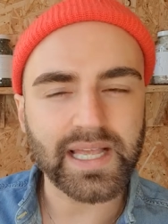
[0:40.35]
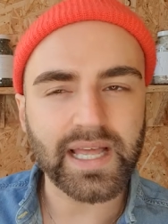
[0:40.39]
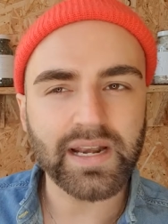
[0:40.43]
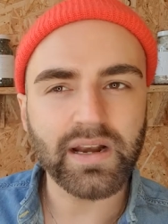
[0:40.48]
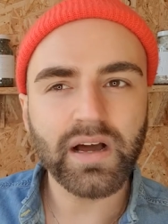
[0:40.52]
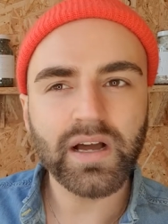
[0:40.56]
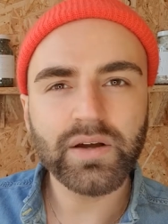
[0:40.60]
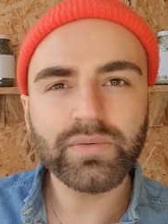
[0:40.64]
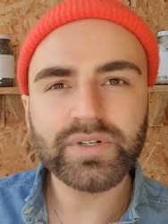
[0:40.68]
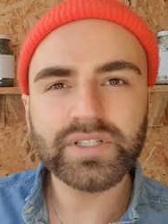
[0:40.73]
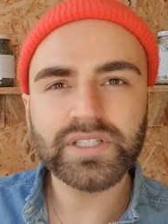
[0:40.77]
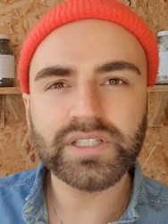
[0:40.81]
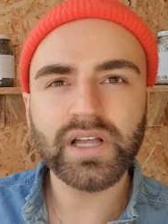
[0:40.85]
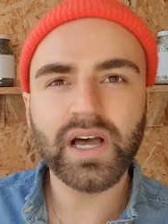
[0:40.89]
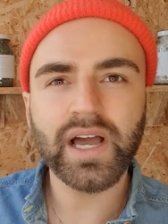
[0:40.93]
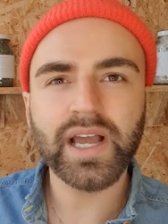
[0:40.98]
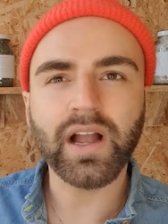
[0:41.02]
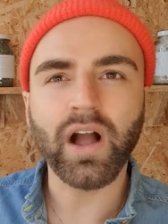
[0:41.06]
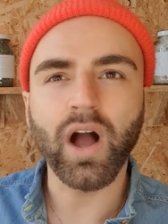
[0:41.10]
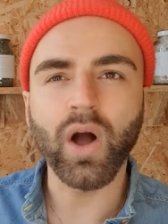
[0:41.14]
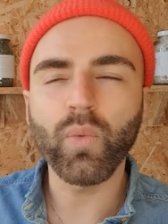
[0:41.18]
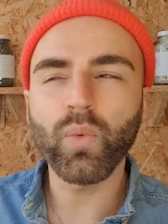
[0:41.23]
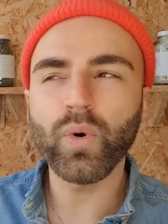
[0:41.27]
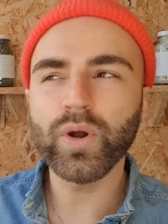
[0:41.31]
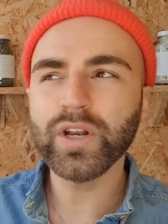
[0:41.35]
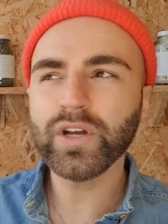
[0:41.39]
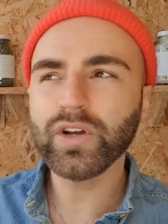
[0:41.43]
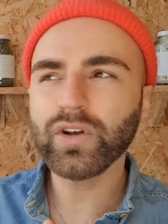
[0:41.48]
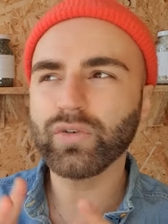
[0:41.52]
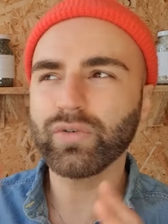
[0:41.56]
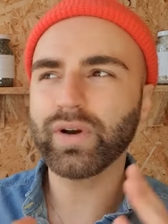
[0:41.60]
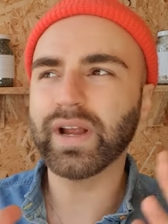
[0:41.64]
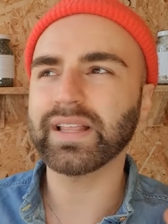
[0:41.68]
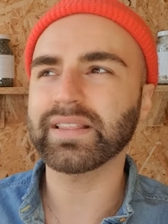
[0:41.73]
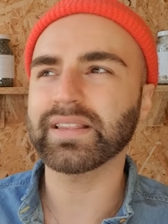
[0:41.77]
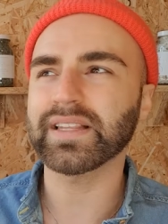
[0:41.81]
And I was like, I want to
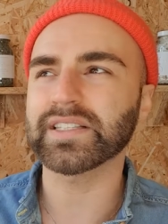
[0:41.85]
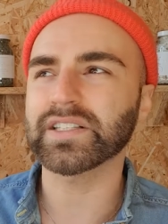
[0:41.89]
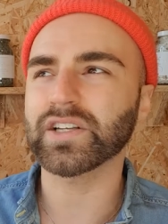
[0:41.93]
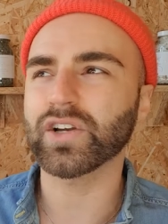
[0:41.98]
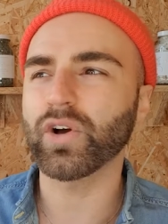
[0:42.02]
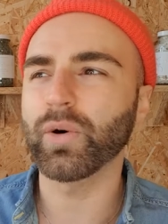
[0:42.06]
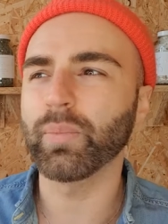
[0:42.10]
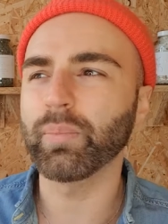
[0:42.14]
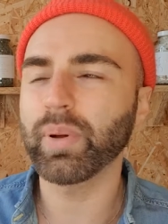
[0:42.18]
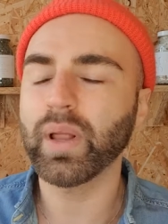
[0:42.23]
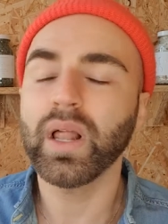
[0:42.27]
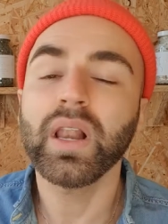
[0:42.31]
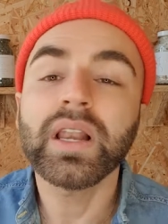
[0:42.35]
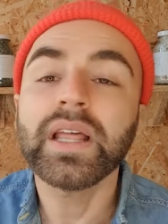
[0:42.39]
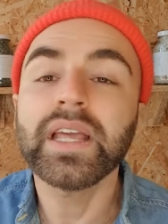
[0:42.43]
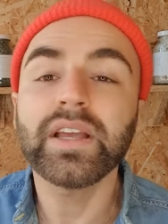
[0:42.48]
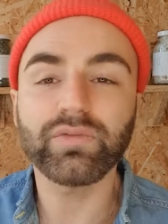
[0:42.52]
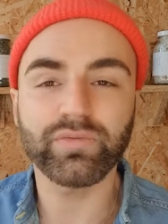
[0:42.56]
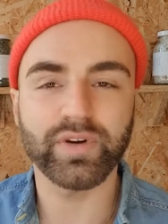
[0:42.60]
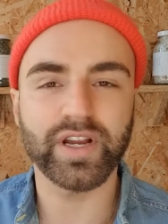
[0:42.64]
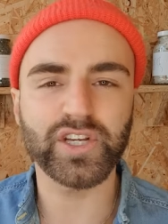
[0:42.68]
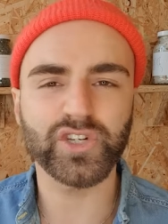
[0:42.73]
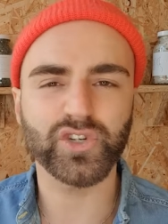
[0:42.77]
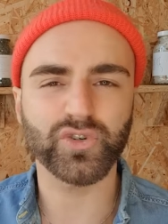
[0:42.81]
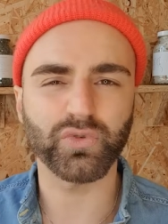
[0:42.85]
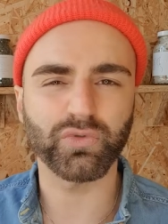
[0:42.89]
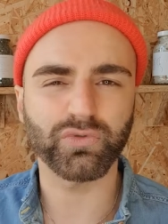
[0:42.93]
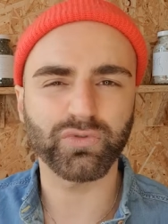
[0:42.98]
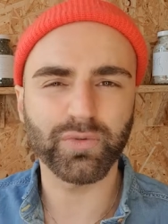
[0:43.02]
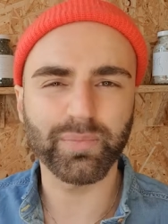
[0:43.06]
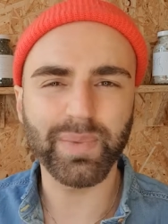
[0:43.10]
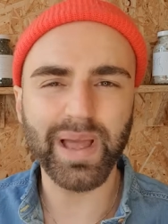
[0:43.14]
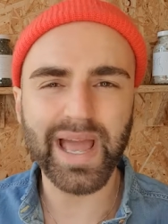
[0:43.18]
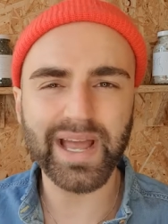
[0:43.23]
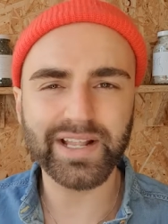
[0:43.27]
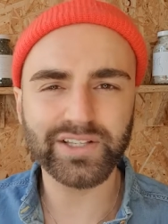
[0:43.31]
create this complete ritual
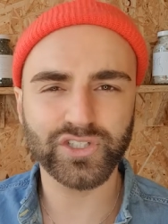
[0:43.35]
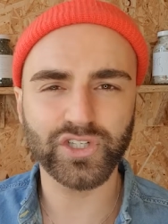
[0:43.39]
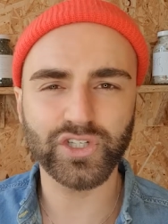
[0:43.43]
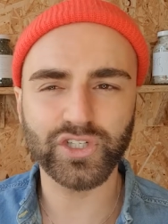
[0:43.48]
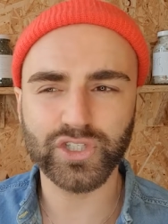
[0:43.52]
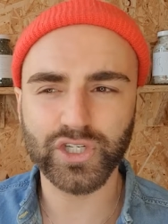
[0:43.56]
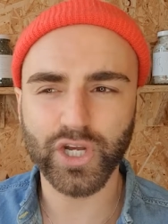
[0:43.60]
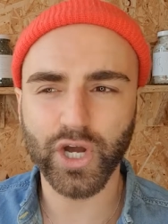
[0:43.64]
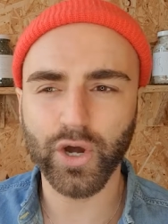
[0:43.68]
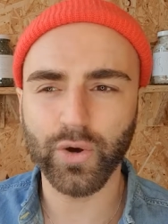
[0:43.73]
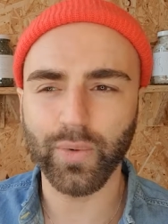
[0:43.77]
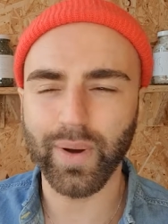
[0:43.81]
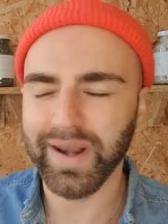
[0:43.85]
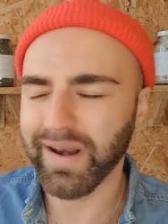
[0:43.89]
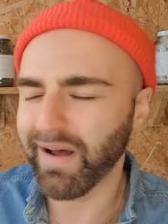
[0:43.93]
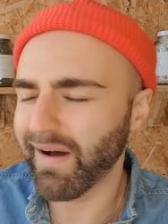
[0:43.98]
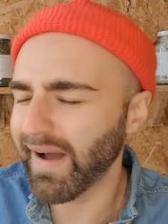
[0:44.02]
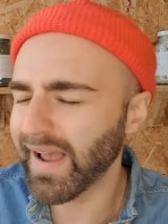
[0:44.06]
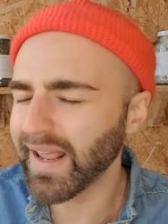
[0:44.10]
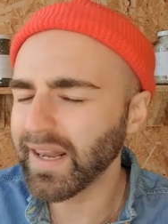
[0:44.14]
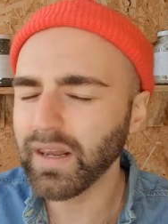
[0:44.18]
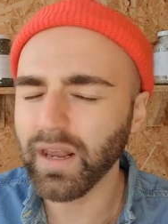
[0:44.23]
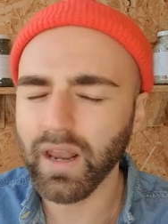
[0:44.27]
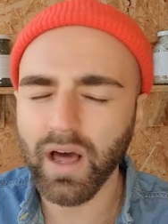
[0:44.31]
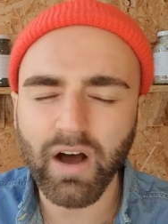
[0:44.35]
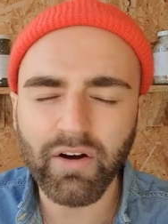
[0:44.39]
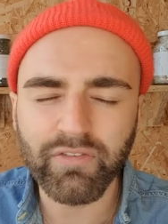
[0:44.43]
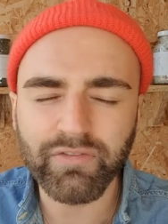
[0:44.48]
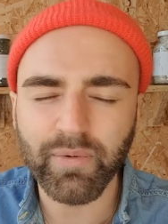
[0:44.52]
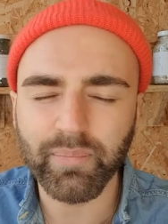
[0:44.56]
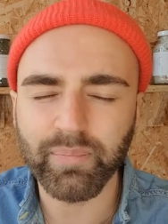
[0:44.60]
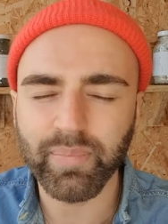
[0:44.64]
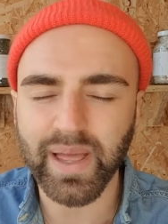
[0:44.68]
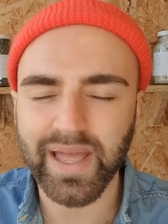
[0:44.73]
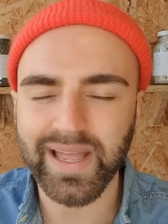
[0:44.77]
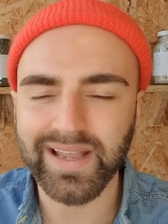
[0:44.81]
from head to toe. And I
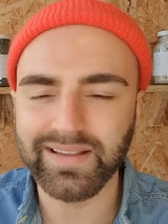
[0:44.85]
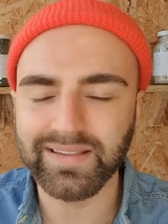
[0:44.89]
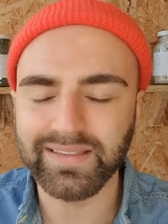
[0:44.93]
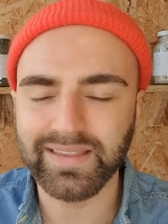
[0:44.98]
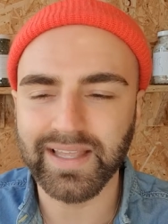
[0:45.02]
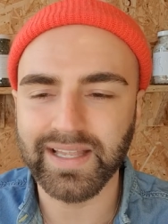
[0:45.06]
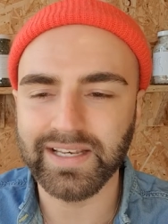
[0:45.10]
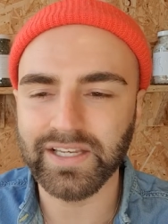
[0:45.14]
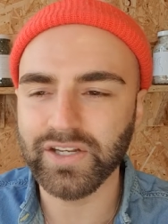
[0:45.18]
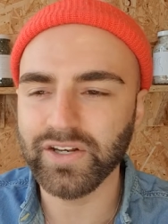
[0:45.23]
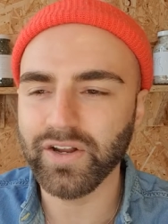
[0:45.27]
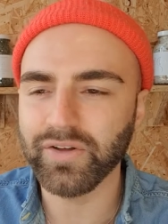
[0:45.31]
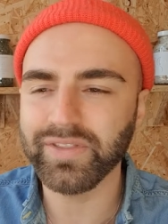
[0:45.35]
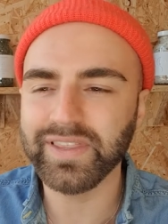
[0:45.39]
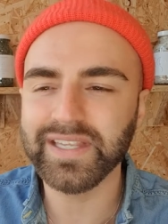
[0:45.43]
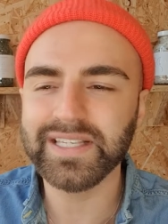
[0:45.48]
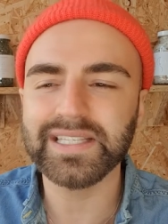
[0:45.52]
love bathing. You know, this,